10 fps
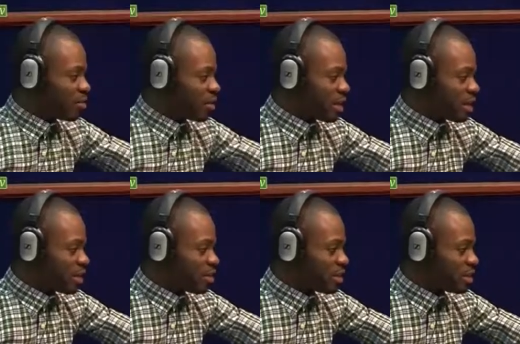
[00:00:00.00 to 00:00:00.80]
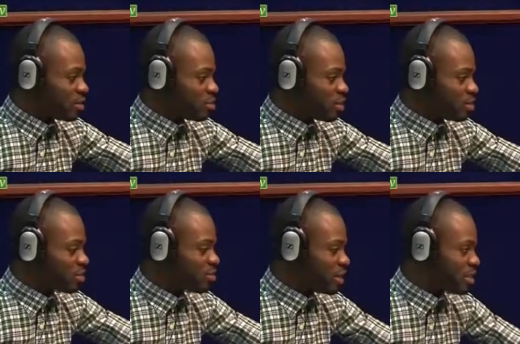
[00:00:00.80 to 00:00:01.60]
I know there is much
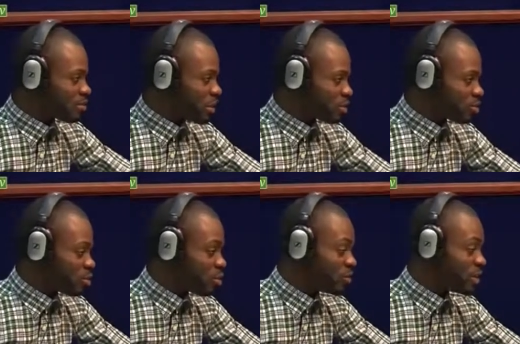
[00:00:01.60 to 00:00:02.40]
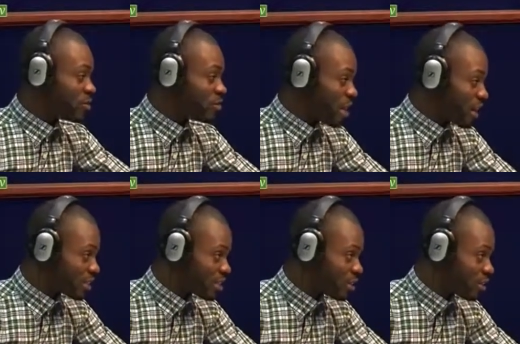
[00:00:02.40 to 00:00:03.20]
debate about removing the VAT
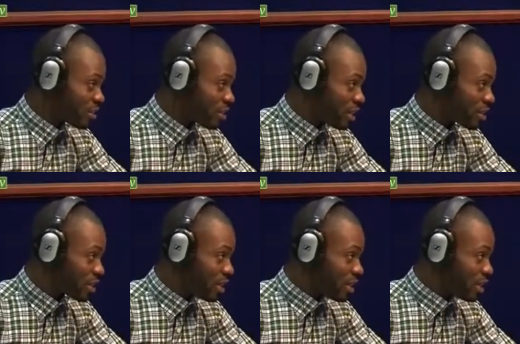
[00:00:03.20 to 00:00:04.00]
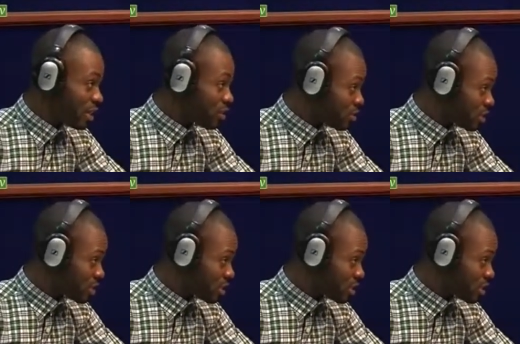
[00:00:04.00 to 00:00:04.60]
on that electricity.